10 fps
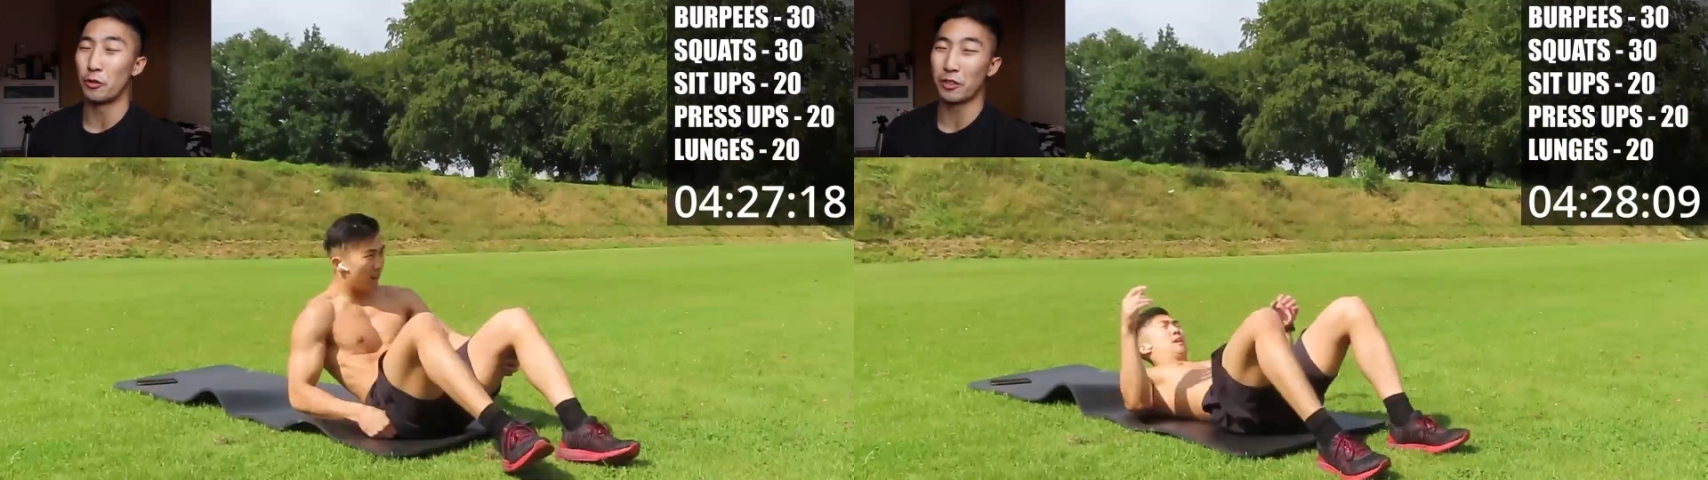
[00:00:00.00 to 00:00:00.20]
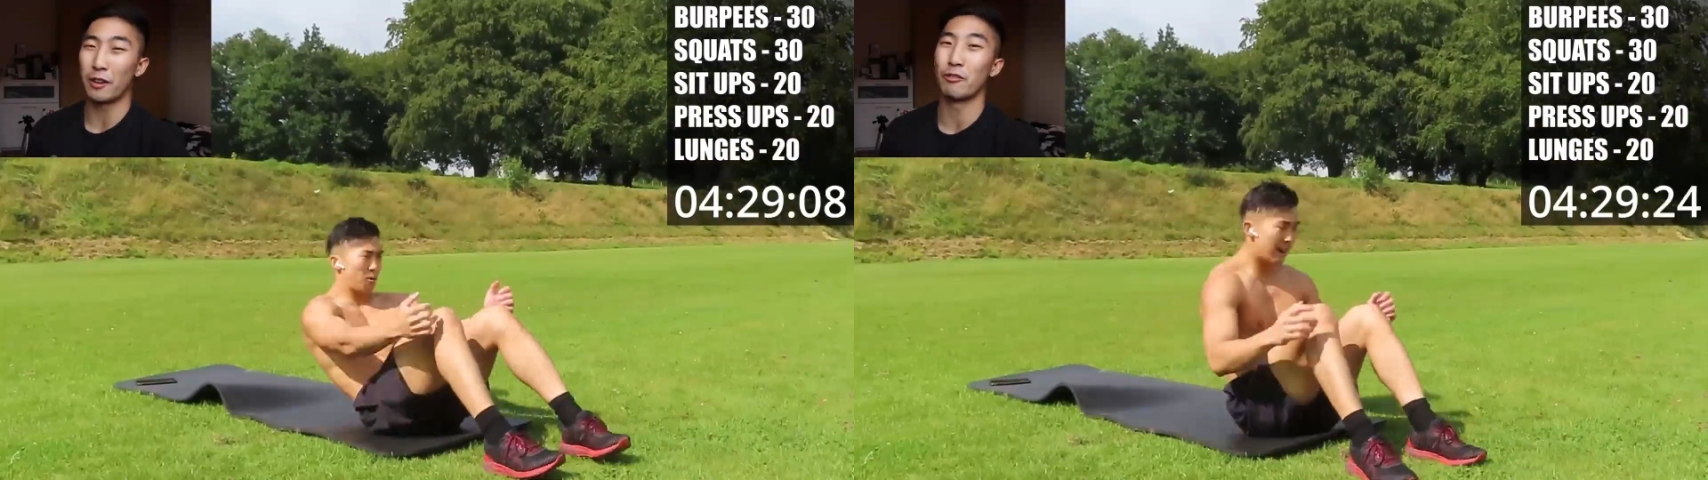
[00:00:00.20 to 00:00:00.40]

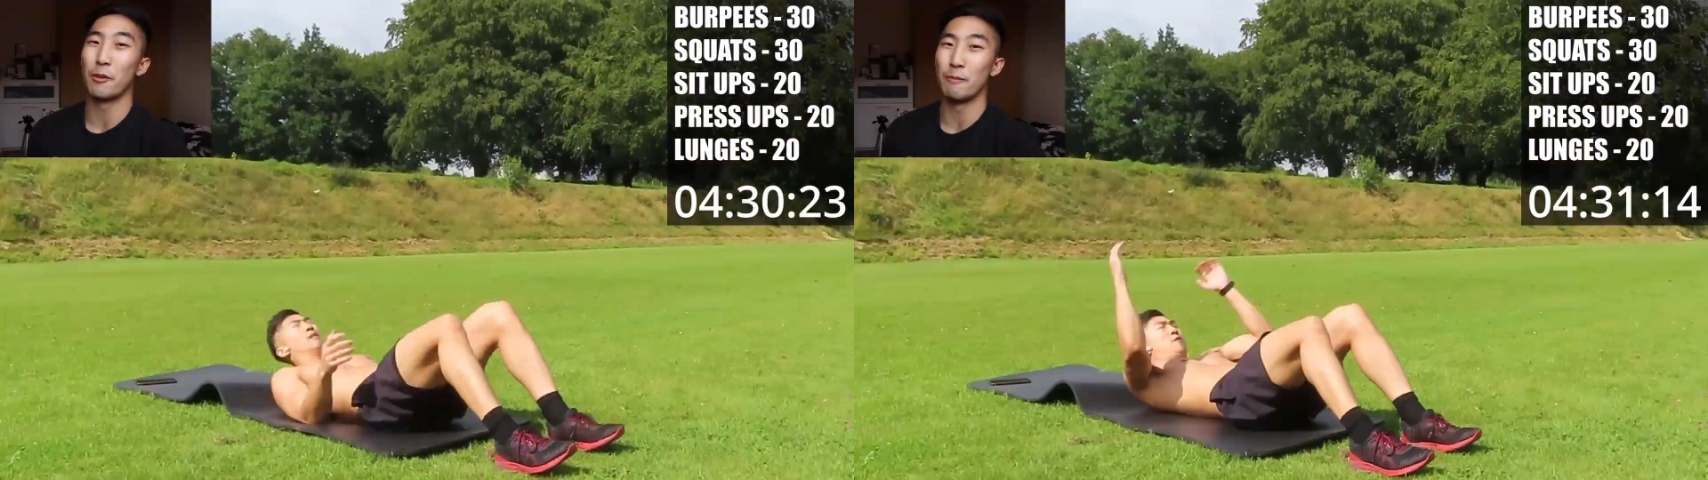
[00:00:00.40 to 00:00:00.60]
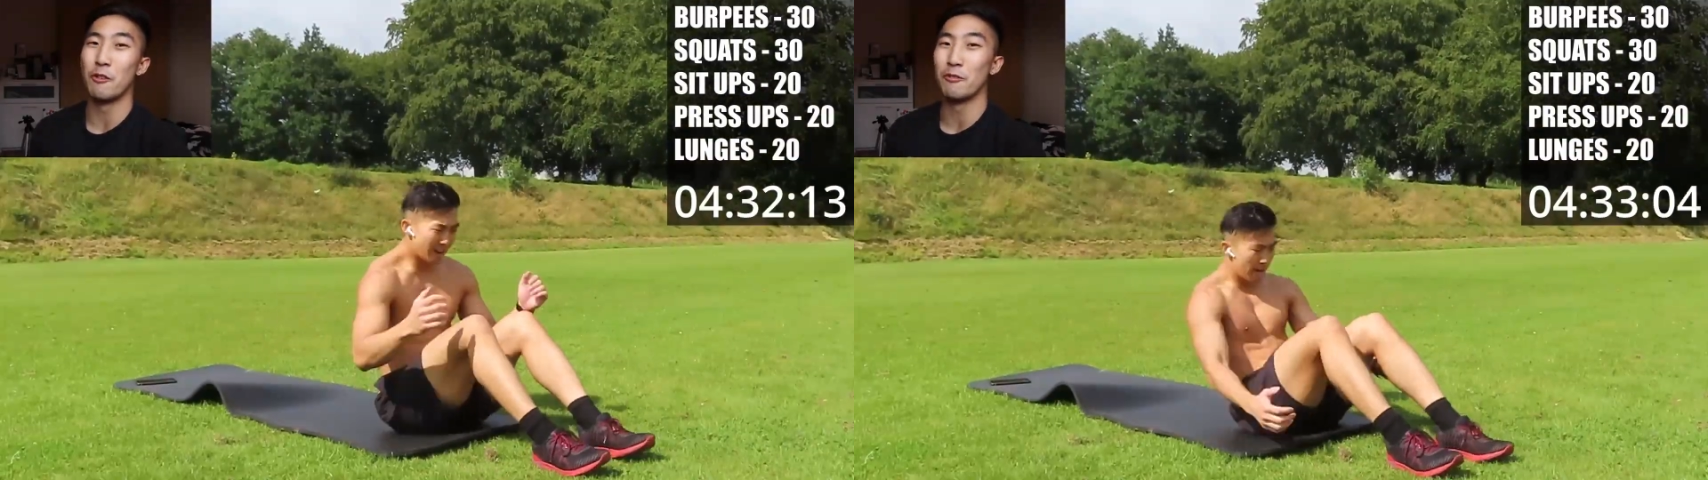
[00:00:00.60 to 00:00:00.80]

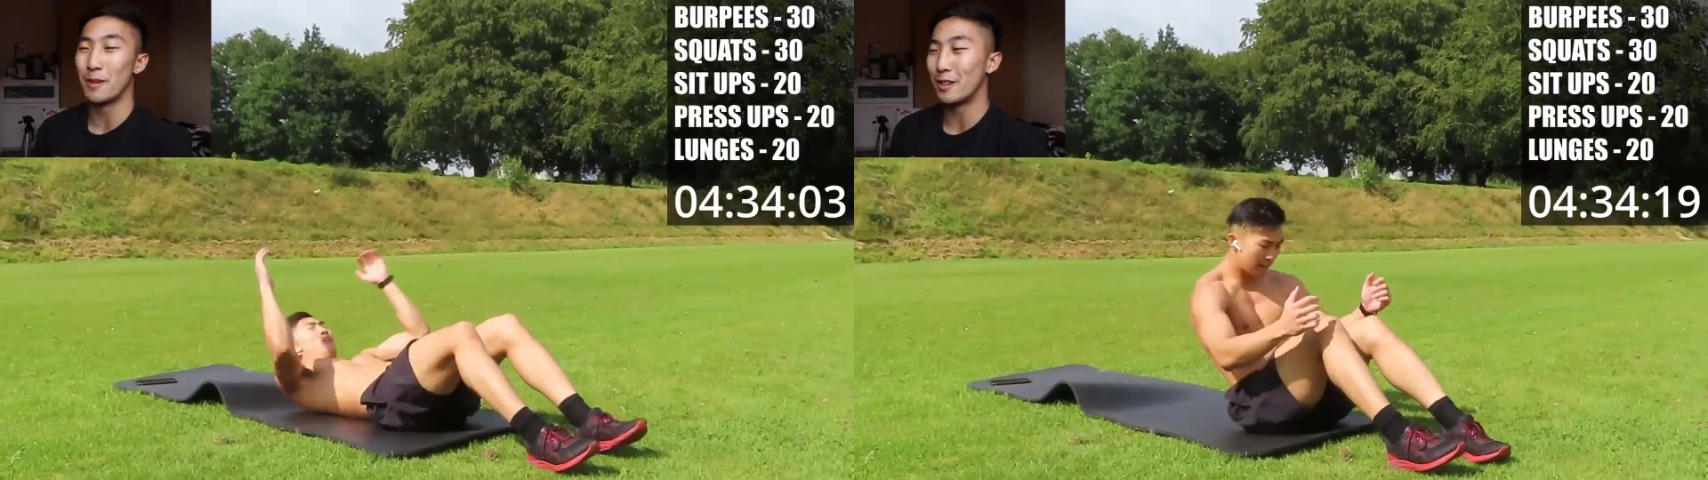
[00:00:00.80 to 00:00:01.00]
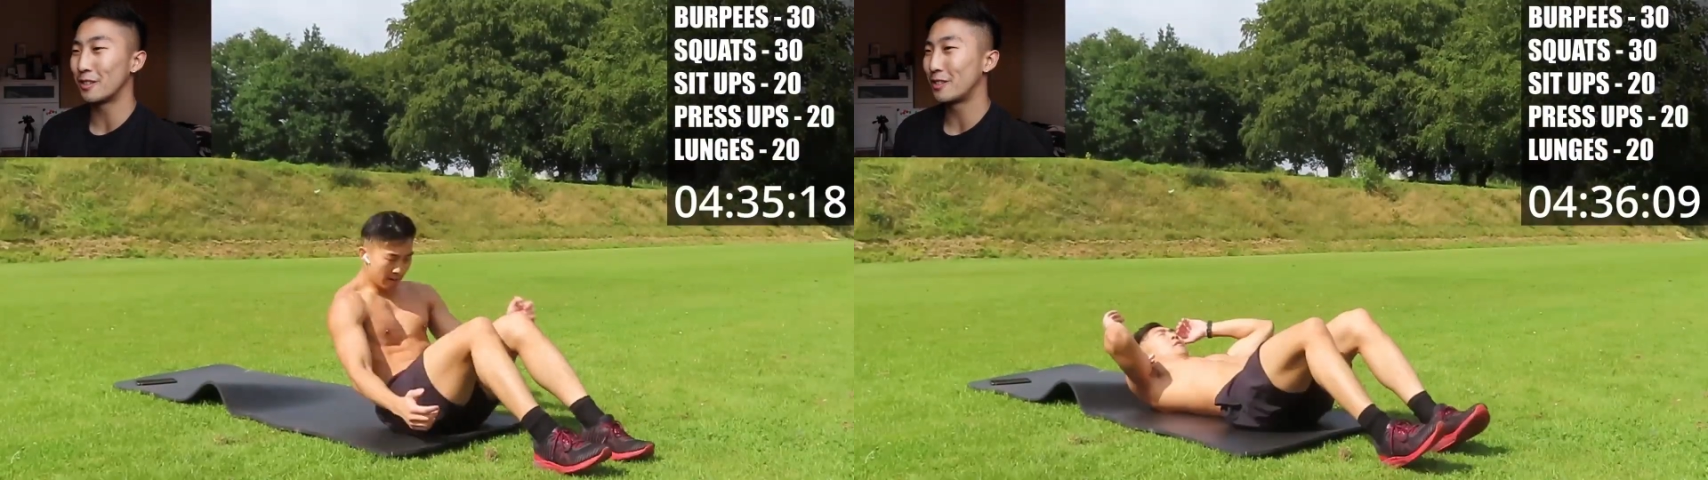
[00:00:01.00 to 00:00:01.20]
different
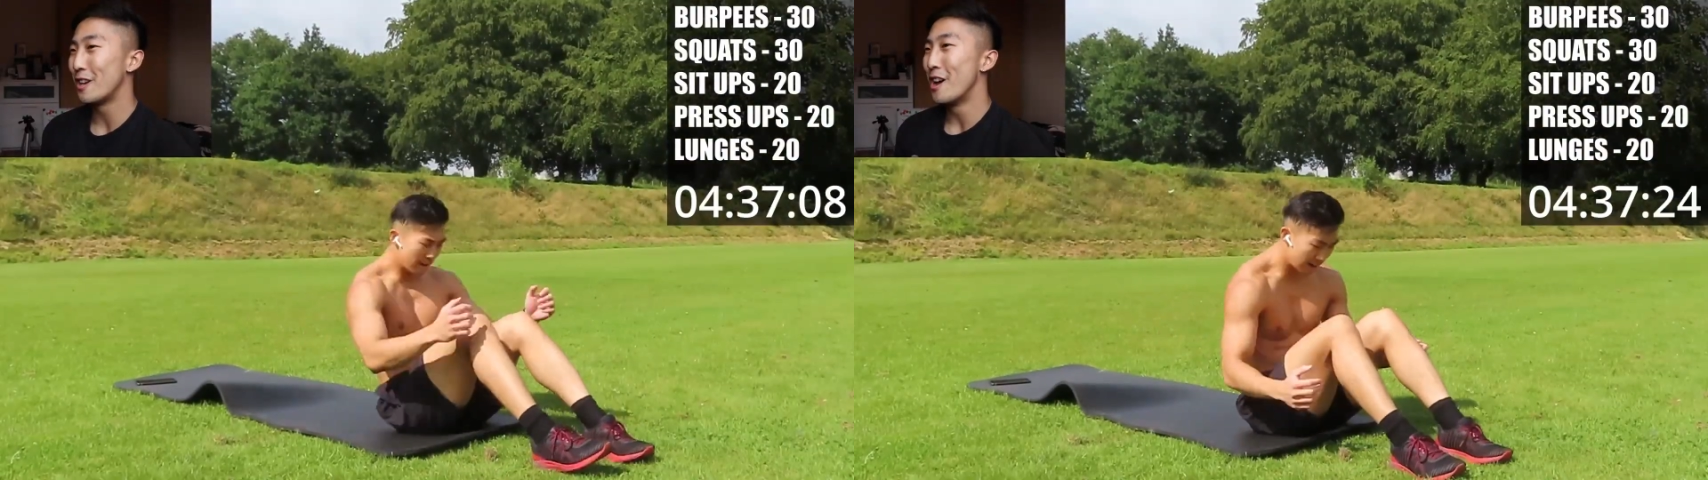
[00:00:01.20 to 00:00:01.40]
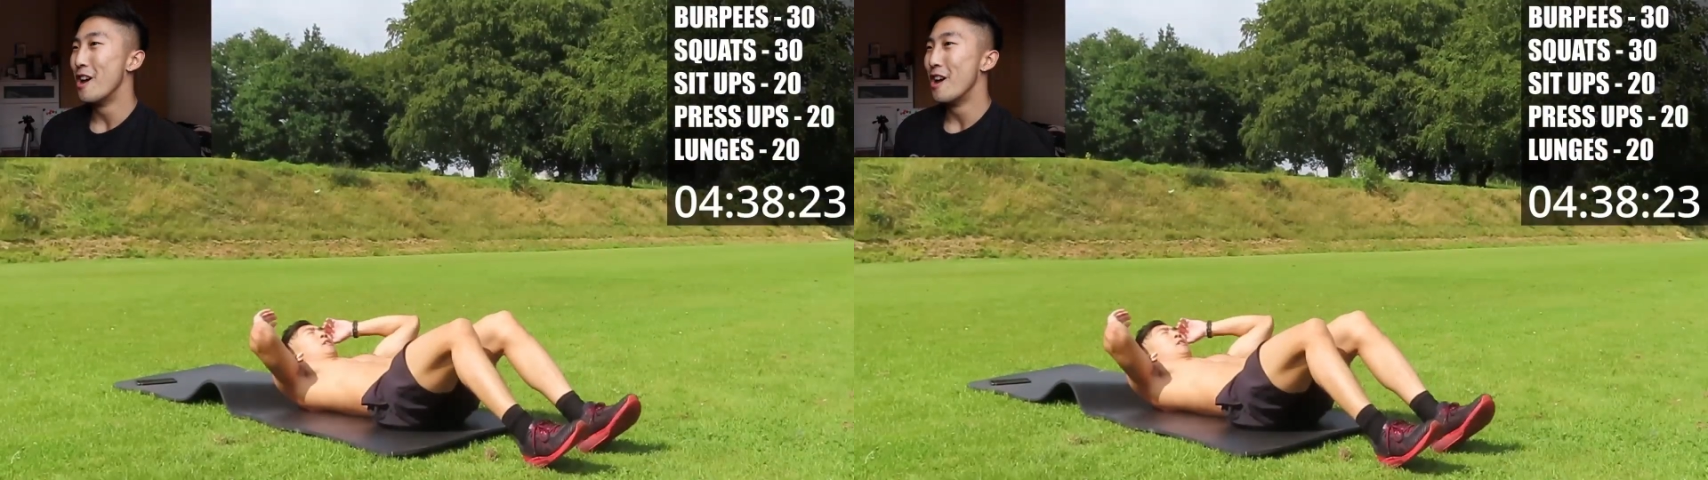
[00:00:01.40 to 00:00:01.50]
movements.